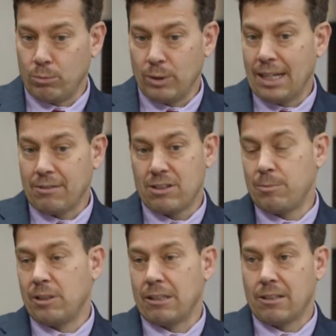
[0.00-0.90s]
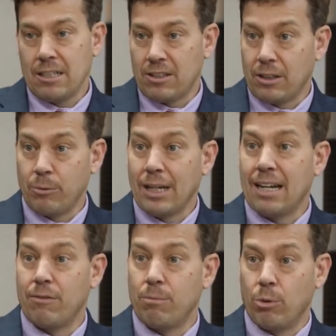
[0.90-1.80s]
we have similarities in that we
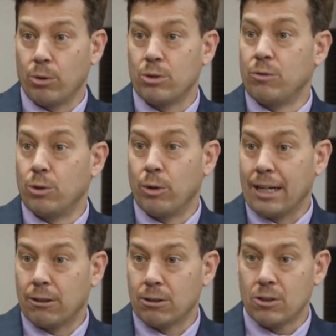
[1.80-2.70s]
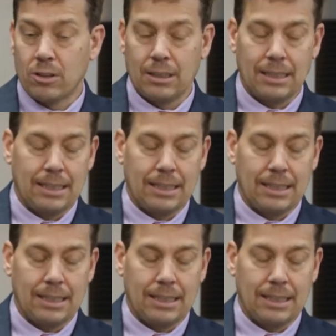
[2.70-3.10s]
have boards of directors.